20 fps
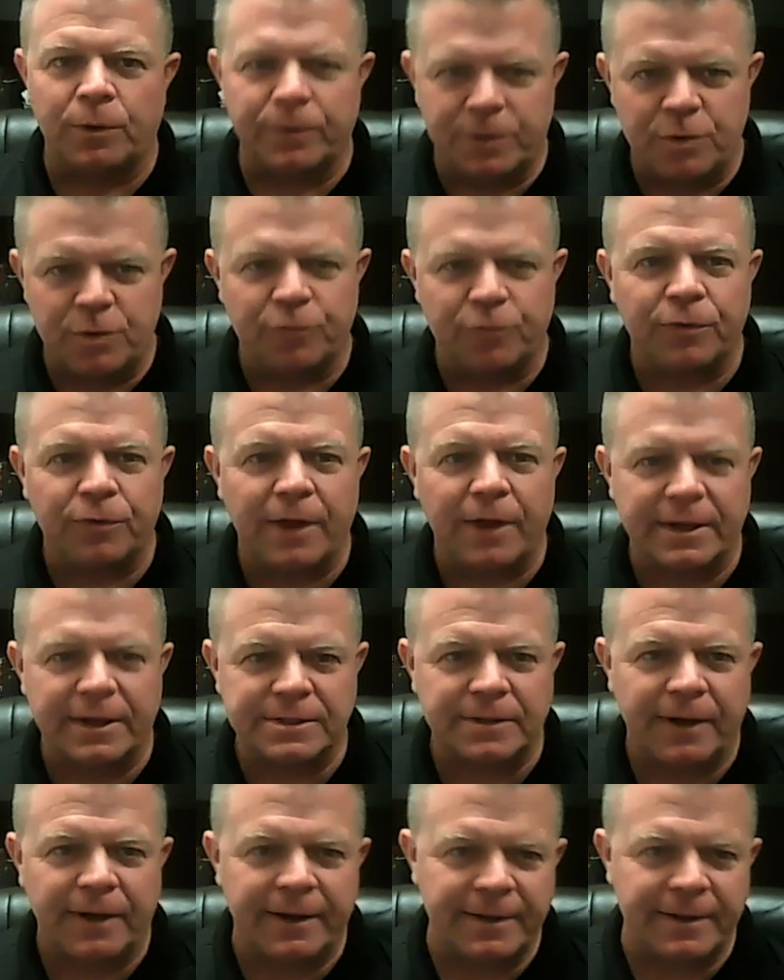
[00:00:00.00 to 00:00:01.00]
U-Flex
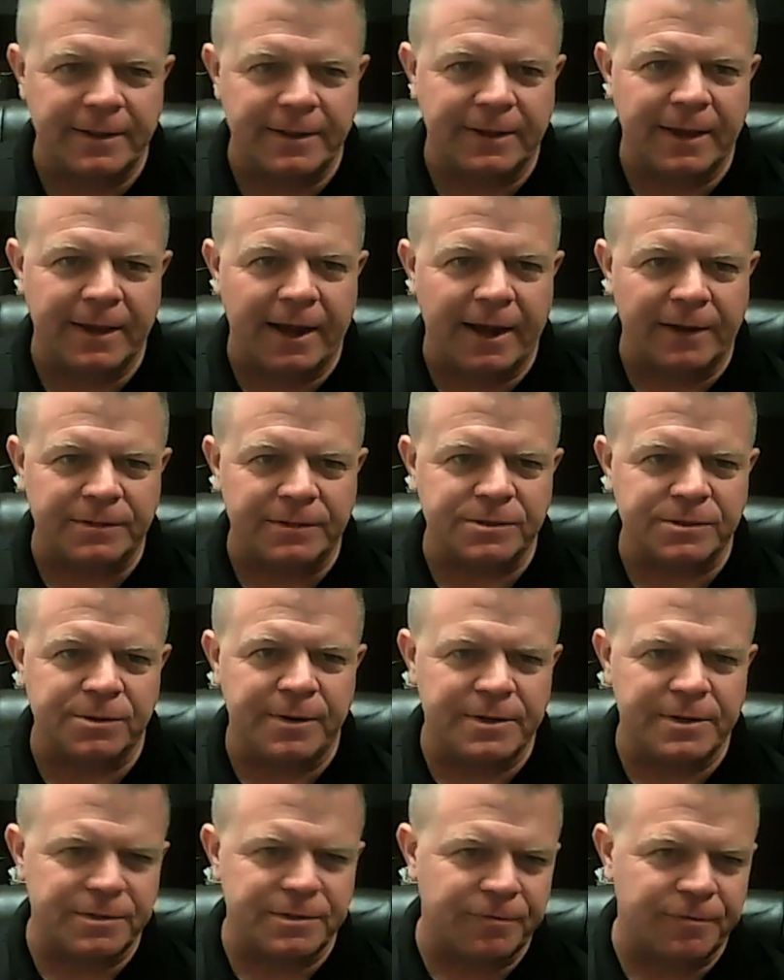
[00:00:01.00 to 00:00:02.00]
line in the Catalyst
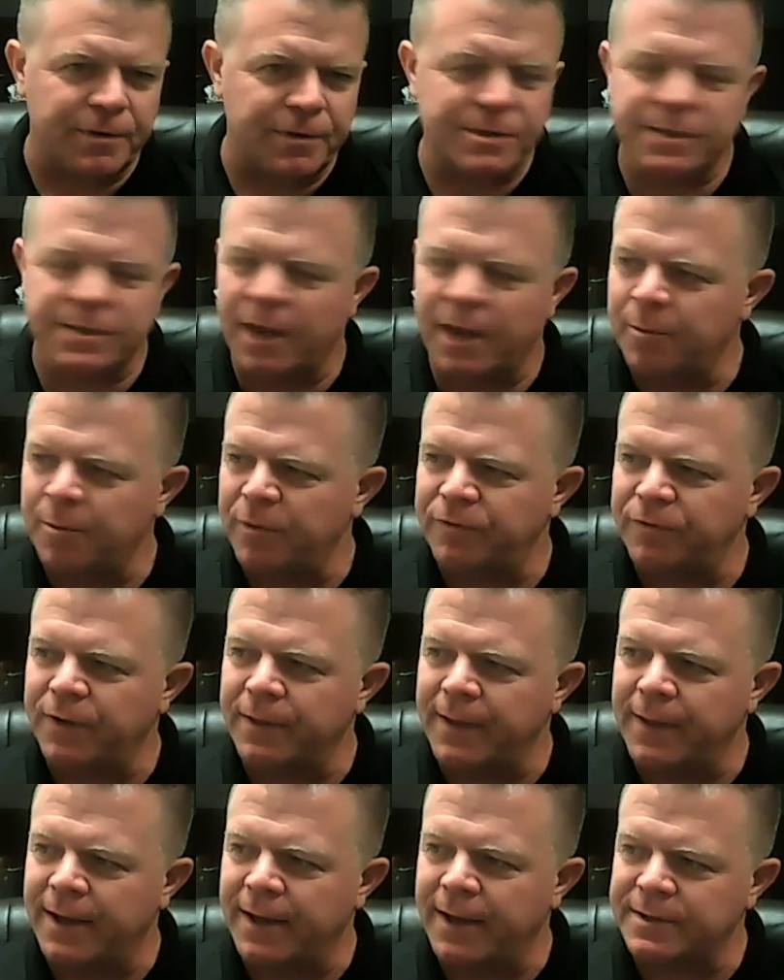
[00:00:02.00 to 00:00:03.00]
3. It's the first time we've
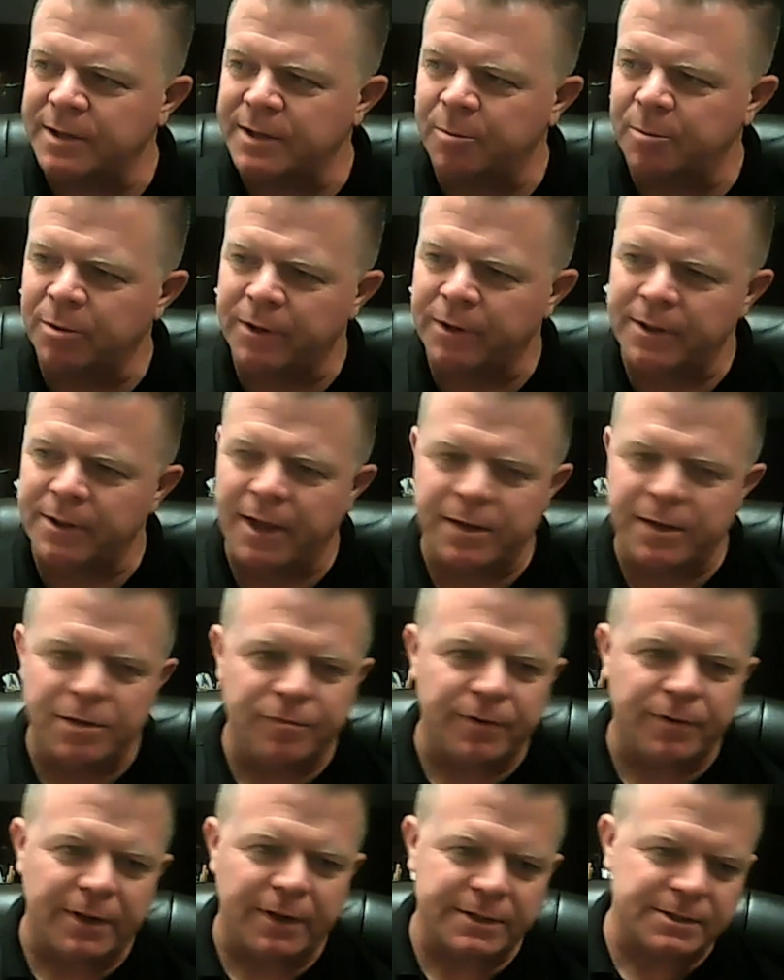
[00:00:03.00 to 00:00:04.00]
done that. Typically that
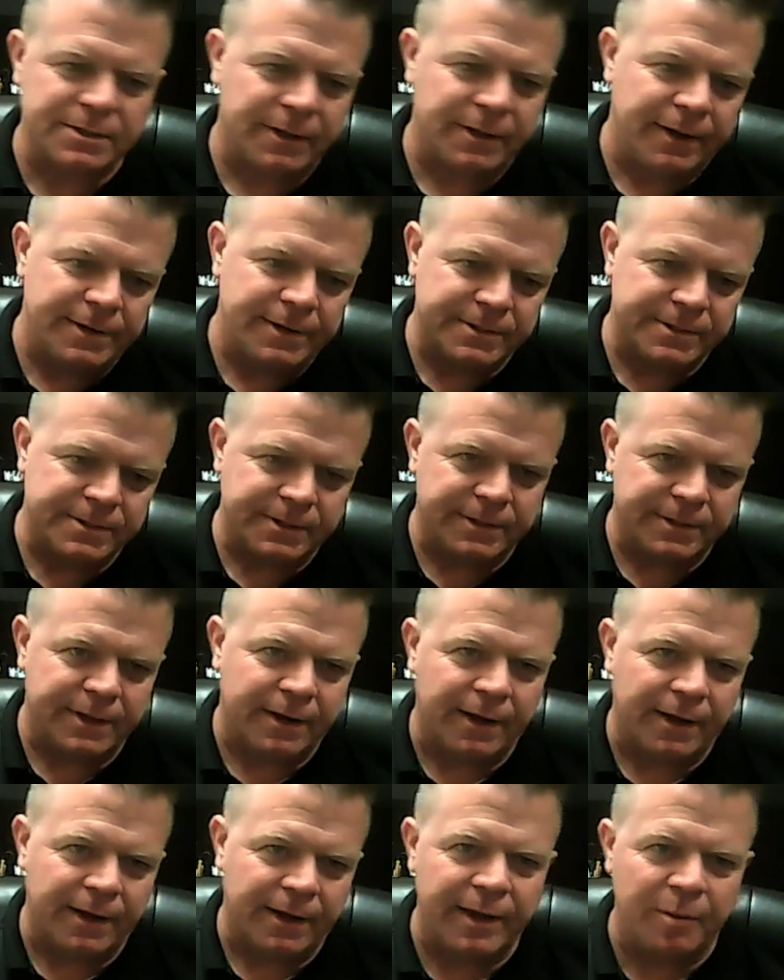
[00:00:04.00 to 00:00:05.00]
U-Flex line is at
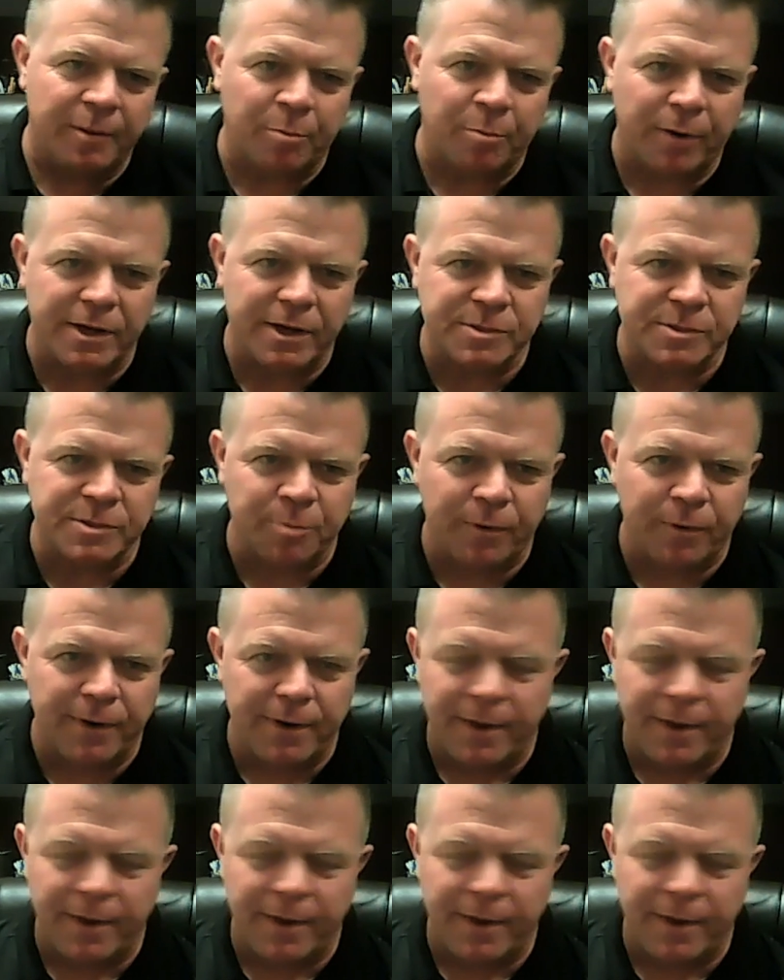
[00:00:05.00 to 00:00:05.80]
that high-end price point.